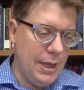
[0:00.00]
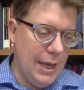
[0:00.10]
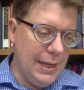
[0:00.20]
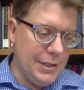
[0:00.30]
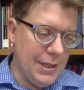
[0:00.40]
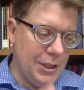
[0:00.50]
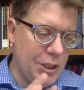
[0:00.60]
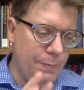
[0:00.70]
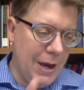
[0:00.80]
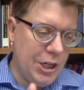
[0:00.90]
And he's
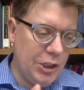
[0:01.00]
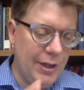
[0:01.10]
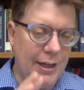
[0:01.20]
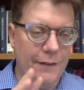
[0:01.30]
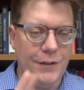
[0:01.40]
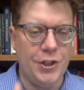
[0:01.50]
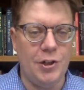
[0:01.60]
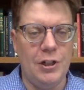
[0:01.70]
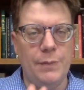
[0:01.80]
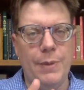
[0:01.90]
especially
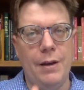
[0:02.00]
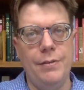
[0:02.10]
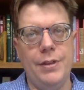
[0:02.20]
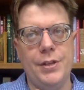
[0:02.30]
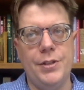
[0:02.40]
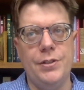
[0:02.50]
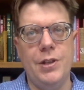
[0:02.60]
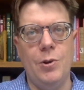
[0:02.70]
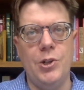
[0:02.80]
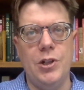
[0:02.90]
concerned about this
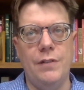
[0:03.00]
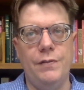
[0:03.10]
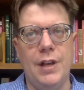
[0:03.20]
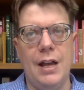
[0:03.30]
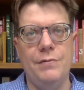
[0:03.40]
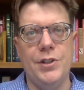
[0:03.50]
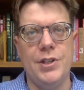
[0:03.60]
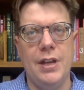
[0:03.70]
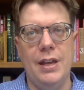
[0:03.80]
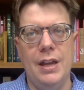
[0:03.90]
notion of kind of just a